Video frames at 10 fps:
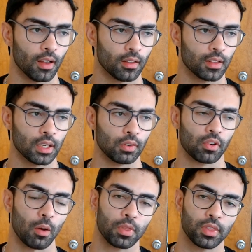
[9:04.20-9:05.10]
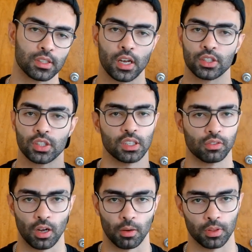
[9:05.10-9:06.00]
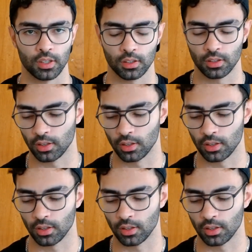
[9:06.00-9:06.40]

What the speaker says: nephropathy is IgA nephropathy,